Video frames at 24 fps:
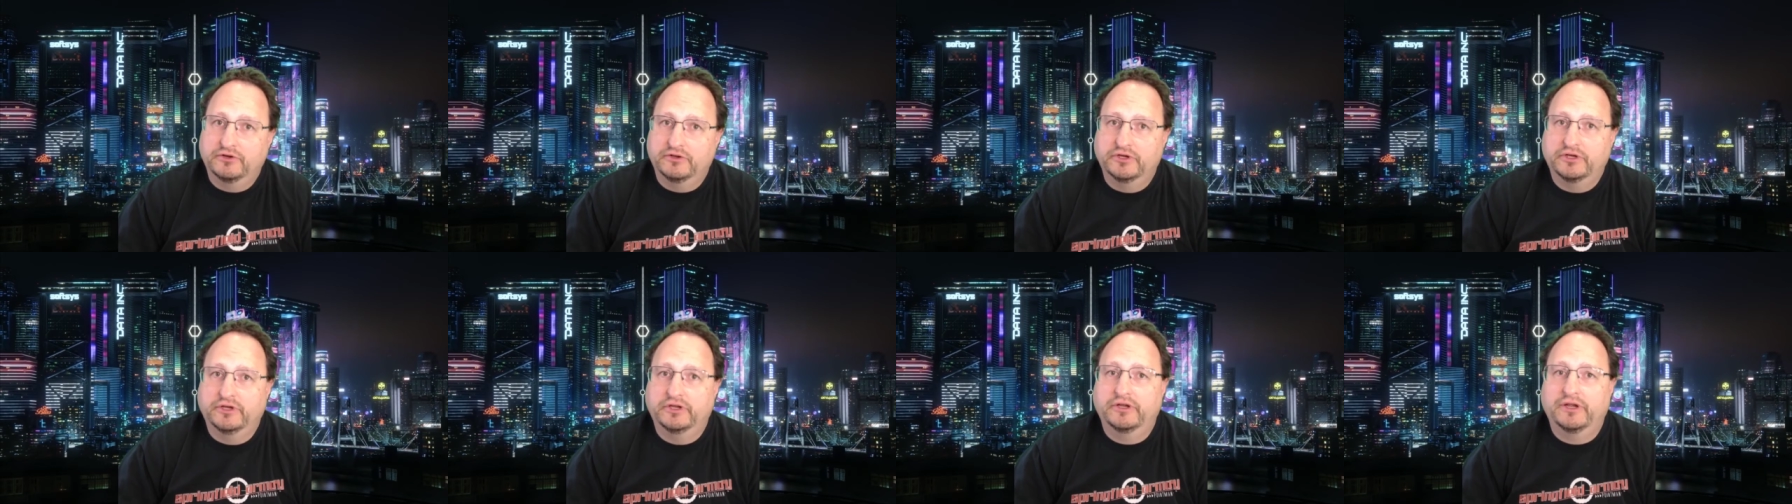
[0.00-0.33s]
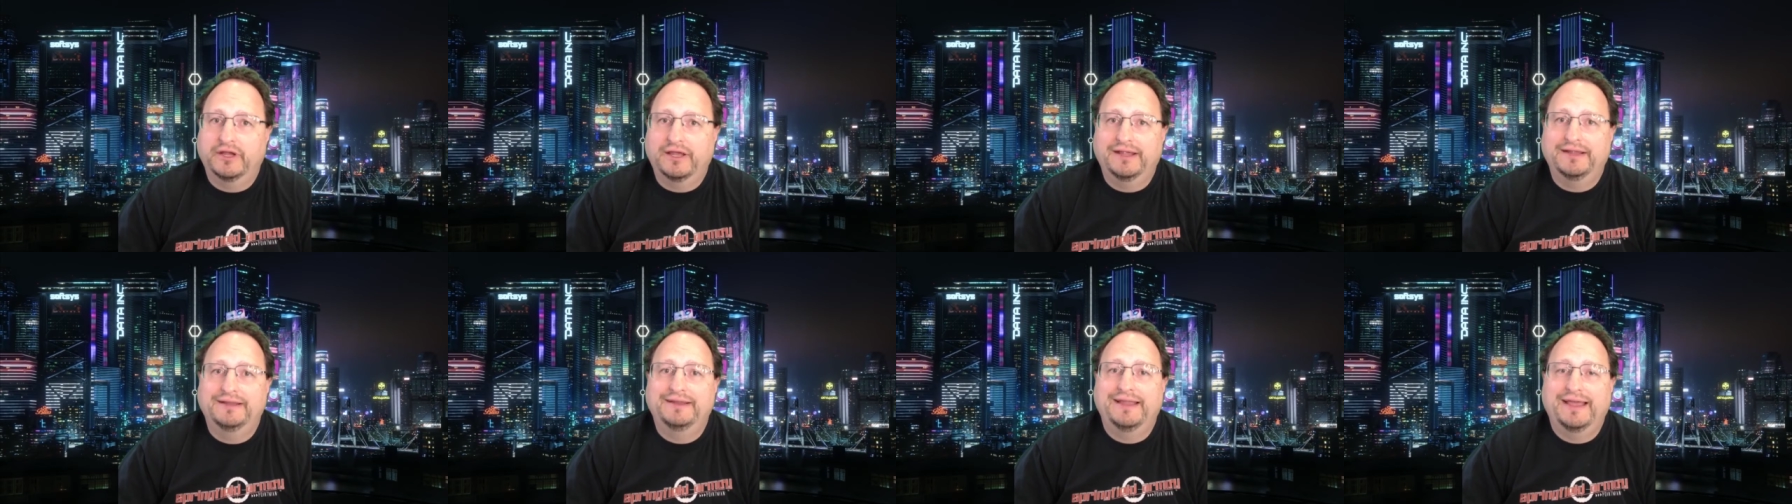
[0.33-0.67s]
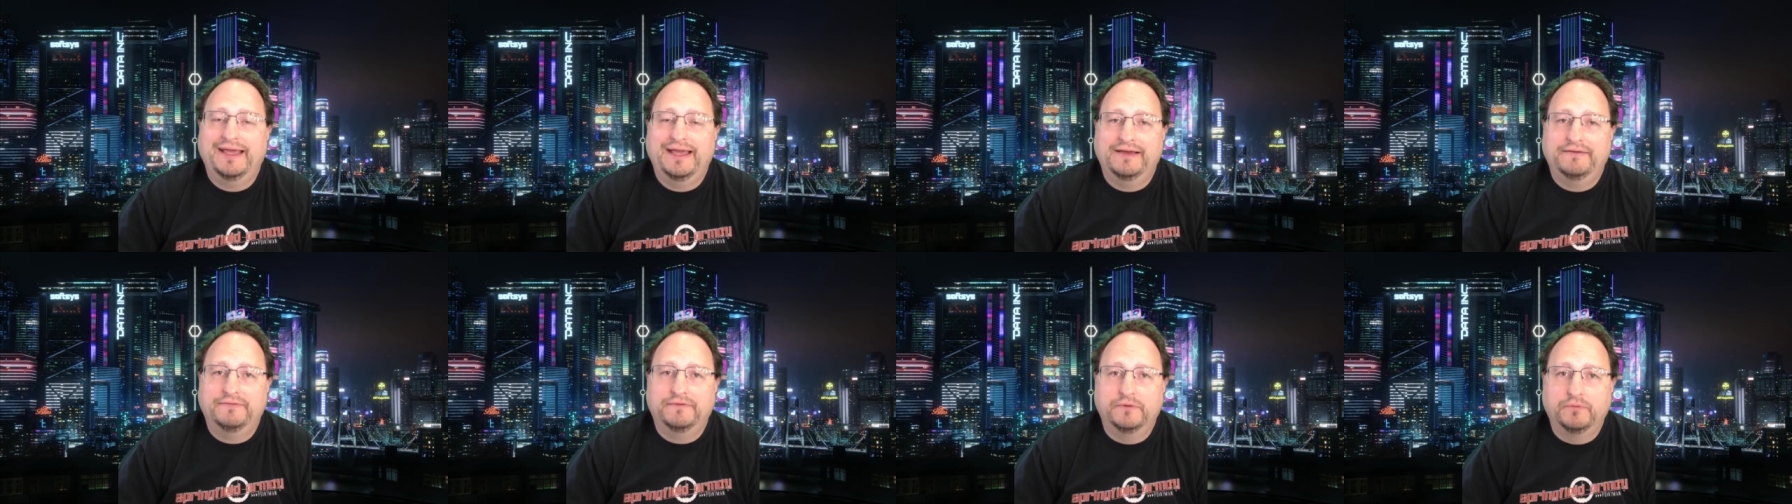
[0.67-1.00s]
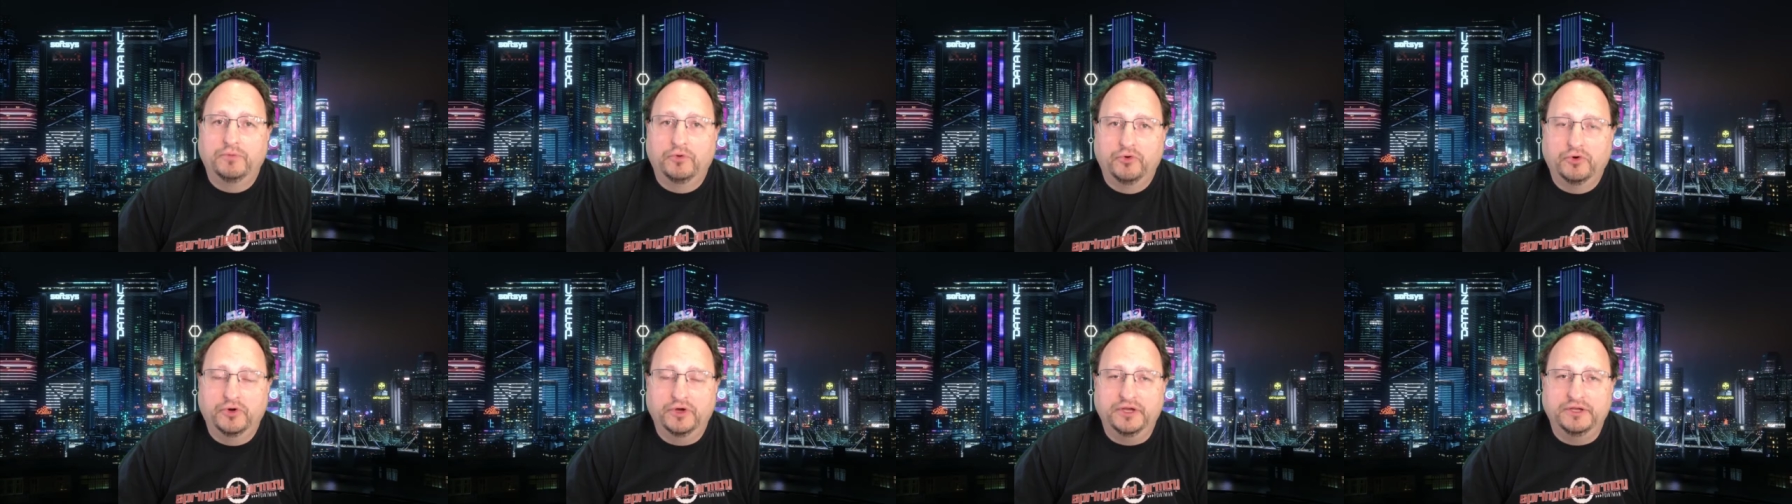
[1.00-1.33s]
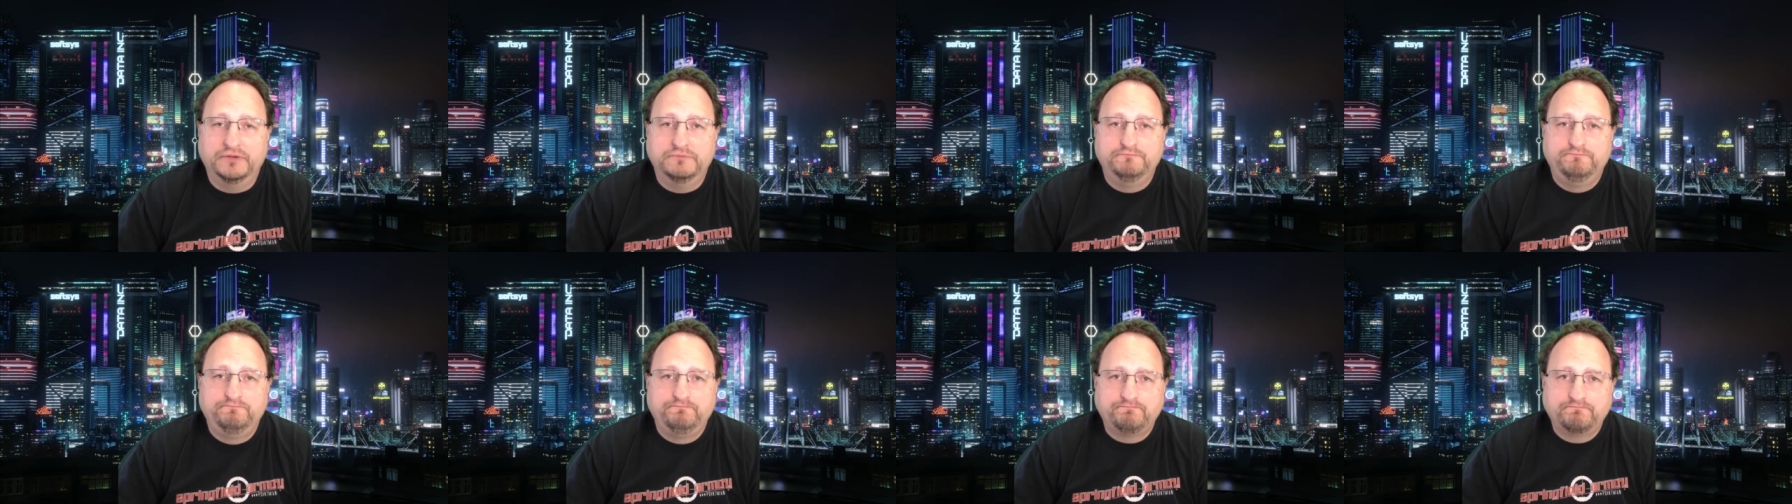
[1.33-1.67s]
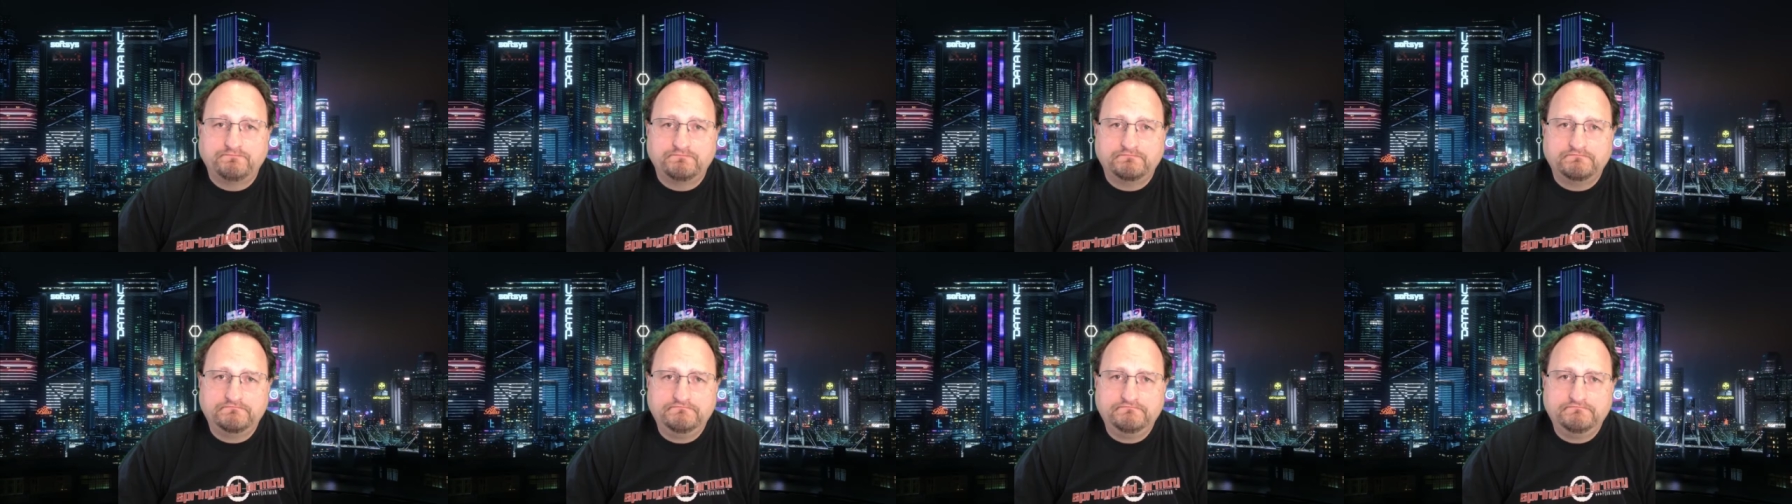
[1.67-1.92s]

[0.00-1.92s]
you're only going to gain half a point.